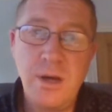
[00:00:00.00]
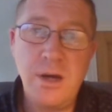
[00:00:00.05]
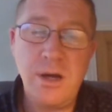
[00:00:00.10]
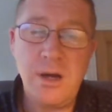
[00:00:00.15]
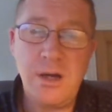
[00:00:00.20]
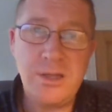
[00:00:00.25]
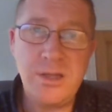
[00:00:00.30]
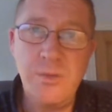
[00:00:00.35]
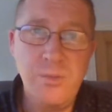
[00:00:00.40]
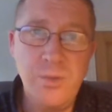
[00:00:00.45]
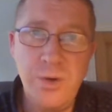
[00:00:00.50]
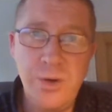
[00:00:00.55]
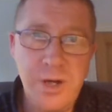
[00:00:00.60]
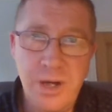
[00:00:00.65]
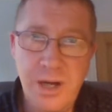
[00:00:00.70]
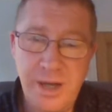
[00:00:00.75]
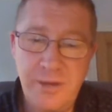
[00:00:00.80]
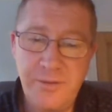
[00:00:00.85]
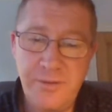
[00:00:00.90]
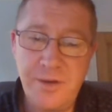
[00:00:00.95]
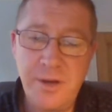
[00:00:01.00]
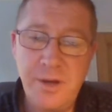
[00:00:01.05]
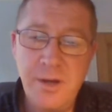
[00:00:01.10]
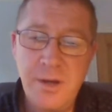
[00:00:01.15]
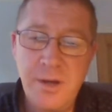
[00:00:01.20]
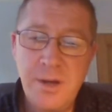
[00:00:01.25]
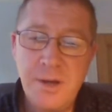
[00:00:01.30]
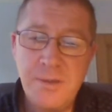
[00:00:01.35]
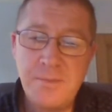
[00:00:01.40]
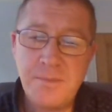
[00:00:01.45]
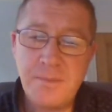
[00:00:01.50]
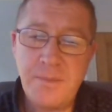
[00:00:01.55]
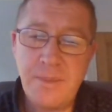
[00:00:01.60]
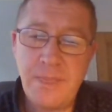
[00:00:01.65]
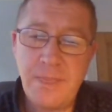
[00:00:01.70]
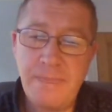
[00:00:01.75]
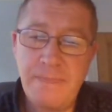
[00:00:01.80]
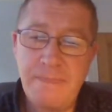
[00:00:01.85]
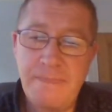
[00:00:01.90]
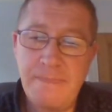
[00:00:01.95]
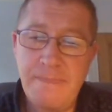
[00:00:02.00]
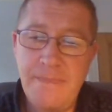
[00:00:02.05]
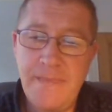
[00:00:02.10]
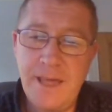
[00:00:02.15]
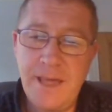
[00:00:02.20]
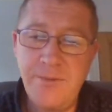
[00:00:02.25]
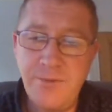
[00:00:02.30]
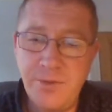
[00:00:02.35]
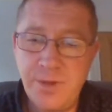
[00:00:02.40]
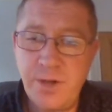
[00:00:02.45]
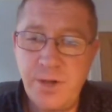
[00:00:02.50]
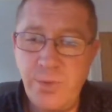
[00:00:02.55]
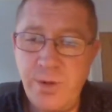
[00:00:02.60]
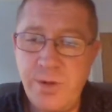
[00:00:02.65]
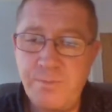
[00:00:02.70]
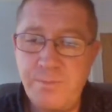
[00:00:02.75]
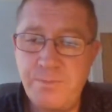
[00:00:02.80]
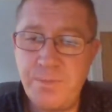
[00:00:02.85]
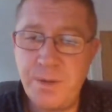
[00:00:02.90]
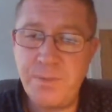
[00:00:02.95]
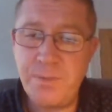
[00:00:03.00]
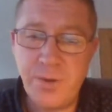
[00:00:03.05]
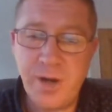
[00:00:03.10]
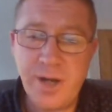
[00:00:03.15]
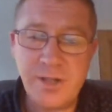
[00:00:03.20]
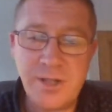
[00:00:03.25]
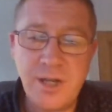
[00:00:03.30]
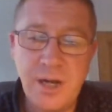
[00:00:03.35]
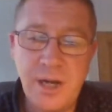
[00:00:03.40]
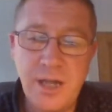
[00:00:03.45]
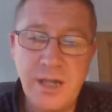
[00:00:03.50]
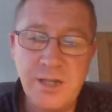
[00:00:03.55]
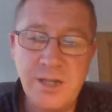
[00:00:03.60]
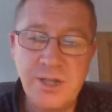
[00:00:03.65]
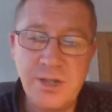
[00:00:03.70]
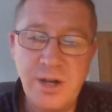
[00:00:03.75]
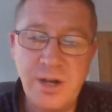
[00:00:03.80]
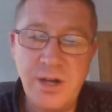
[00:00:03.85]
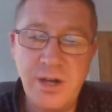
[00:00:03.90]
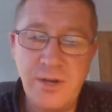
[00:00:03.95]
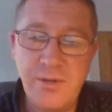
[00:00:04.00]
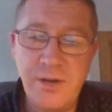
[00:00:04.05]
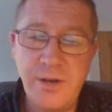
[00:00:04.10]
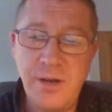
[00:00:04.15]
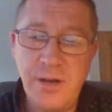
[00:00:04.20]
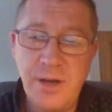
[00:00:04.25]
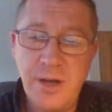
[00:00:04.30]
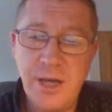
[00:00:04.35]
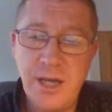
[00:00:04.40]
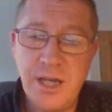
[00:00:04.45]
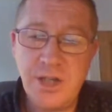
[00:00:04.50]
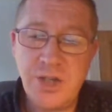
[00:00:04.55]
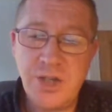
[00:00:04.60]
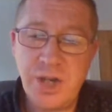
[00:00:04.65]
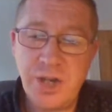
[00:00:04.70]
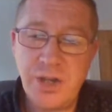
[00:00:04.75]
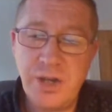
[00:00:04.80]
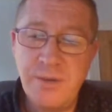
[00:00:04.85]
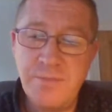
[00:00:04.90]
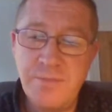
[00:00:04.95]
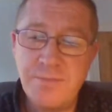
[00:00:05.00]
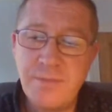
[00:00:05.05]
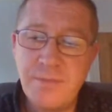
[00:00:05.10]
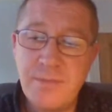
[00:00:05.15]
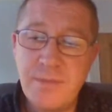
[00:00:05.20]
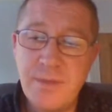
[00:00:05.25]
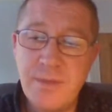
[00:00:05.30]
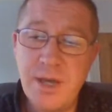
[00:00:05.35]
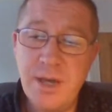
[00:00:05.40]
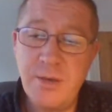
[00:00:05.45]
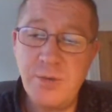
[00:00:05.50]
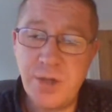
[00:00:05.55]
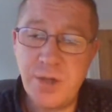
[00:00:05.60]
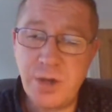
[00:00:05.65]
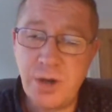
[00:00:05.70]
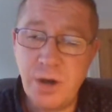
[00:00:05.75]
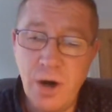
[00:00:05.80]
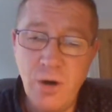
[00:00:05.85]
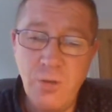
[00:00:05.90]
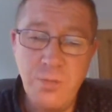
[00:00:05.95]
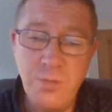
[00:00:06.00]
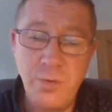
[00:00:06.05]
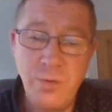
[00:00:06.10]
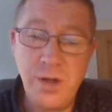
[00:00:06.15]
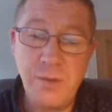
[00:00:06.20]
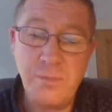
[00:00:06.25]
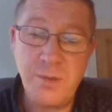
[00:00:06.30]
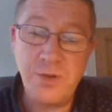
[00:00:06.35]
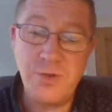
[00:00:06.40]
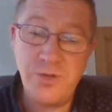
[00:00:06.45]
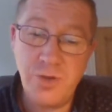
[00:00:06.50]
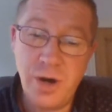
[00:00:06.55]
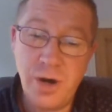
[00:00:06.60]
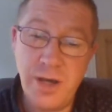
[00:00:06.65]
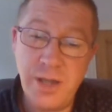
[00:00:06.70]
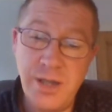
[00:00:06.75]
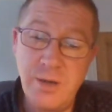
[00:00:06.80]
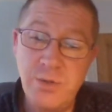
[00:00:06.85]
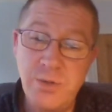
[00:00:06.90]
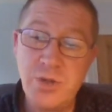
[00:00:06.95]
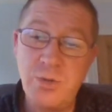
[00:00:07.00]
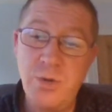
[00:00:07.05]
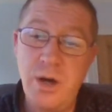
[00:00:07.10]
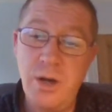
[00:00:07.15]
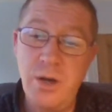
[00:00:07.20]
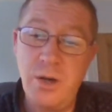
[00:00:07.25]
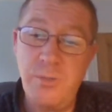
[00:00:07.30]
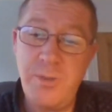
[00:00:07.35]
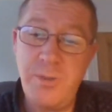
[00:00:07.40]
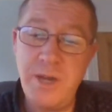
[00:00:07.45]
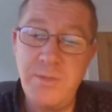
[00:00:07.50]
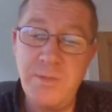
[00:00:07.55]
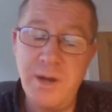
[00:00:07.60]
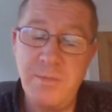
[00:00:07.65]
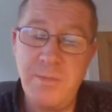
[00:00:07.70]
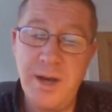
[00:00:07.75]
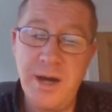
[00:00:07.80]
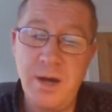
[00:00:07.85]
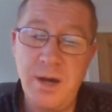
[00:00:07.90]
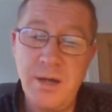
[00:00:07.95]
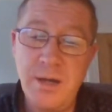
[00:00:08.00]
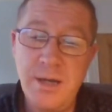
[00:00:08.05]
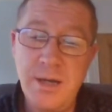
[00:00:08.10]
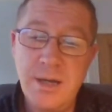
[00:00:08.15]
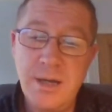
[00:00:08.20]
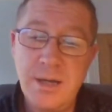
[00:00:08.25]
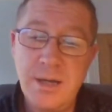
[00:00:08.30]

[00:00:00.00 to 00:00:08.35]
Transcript: I didn't want to leave her, even though we'd be practically in sight of each other. It was a cold morning, but dry, and there was quite a lot of people about.